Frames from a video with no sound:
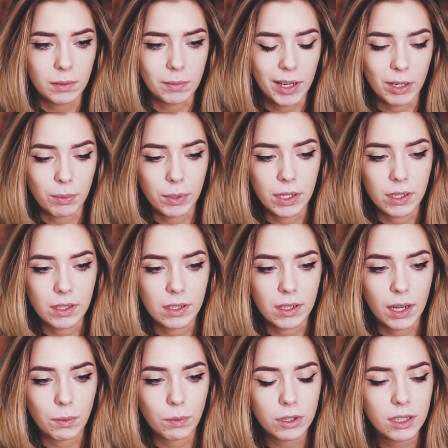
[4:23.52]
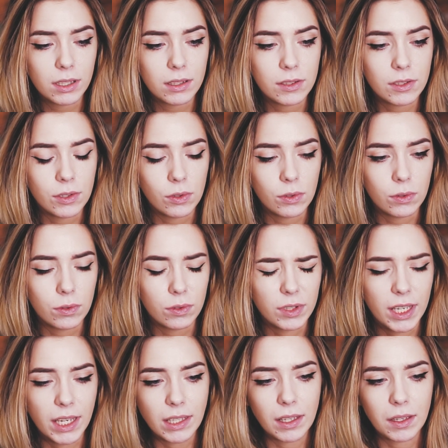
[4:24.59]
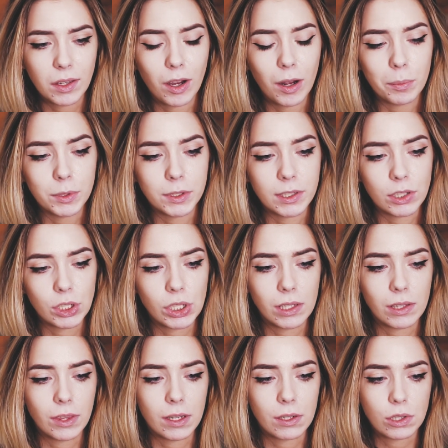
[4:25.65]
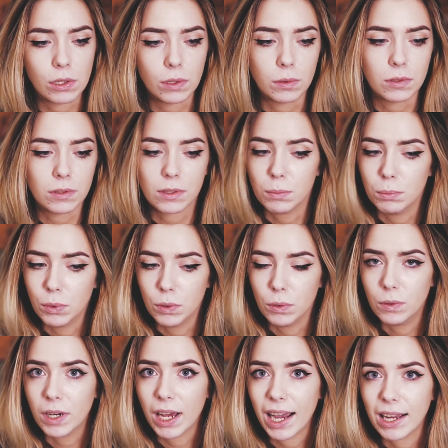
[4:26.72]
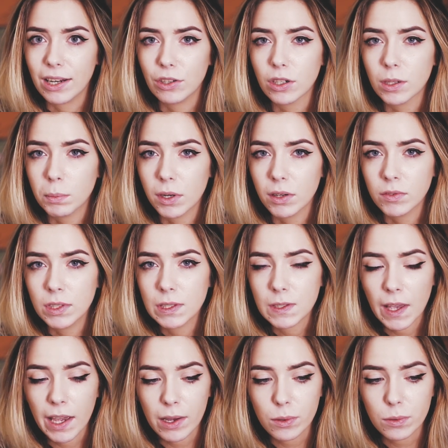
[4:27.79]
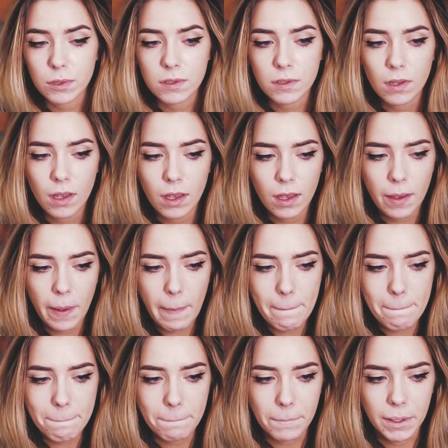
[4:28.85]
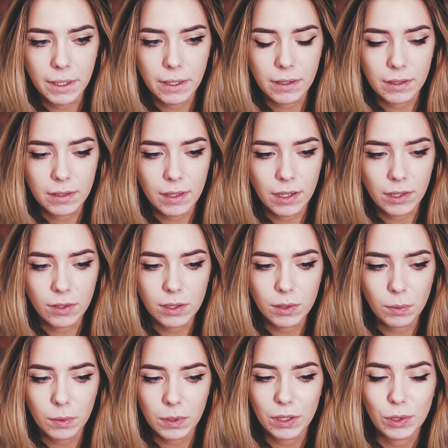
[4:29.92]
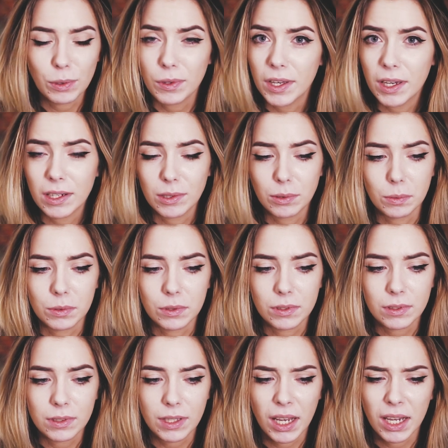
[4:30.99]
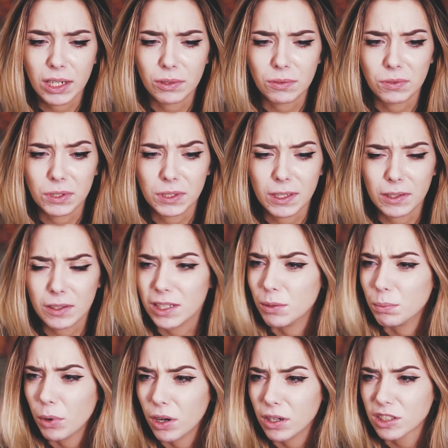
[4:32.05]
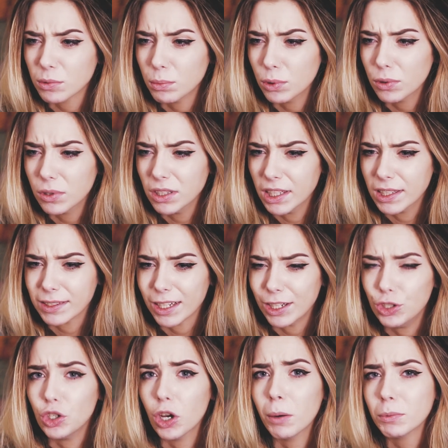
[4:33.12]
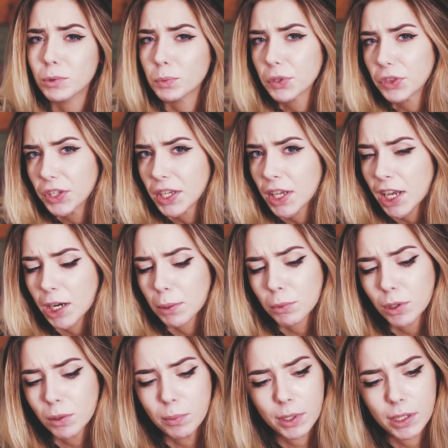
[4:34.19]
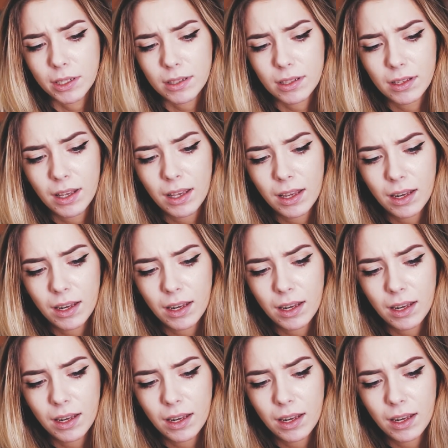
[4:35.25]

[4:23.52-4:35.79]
In my opinion, I wanted to get a composition that shows the moon higher above this house, but I couldn't really do that. It was kind of physically impossible unless I jumped with the camera, but